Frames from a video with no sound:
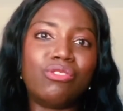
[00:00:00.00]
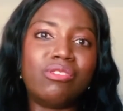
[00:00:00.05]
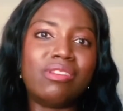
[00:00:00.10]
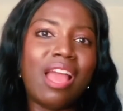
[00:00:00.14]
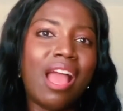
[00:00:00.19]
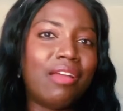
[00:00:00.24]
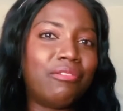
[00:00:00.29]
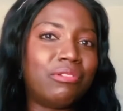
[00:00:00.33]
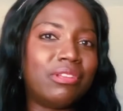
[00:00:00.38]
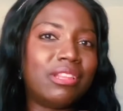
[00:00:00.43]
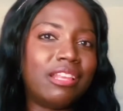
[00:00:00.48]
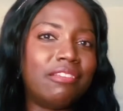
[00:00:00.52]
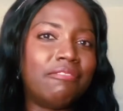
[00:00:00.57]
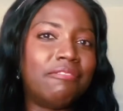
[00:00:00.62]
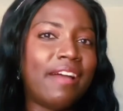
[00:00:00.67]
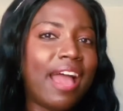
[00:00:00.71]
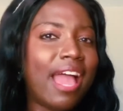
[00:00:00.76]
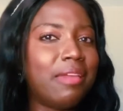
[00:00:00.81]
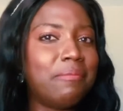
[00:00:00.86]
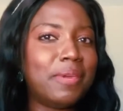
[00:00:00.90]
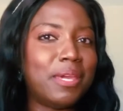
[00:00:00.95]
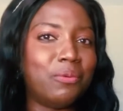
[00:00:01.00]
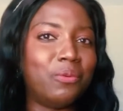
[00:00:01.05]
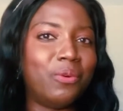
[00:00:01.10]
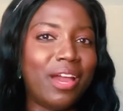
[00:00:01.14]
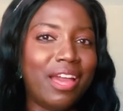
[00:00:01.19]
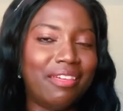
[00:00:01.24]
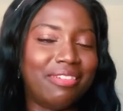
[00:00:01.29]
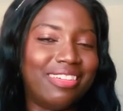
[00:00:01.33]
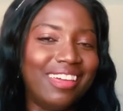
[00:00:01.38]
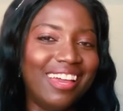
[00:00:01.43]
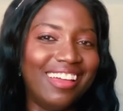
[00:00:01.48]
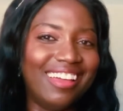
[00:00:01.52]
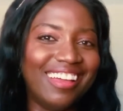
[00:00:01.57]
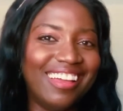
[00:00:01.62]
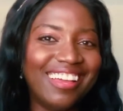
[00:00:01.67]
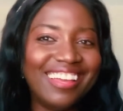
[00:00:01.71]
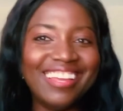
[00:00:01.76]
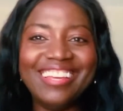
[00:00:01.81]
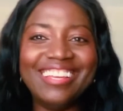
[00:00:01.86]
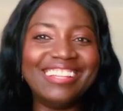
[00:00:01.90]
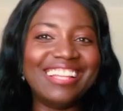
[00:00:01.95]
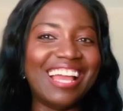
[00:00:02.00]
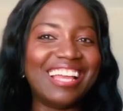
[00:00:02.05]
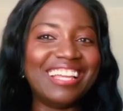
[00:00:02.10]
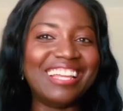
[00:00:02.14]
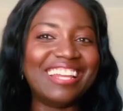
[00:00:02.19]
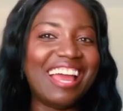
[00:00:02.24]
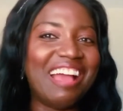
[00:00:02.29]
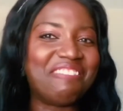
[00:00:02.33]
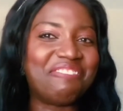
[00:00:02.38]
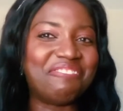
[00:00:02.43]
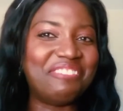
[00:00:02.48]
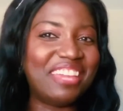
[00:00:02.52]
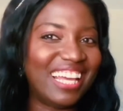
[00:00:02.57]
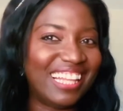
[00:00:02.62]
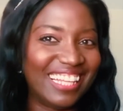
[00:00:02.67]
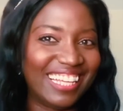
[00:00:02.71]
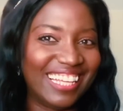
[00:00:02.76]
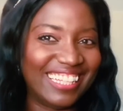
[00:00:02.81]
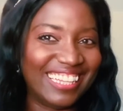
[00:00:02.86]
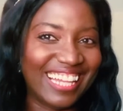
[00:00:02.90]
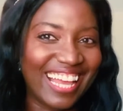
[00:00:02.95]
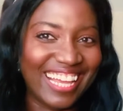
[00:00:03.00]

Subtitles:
not really vibing with, that you're not feeling.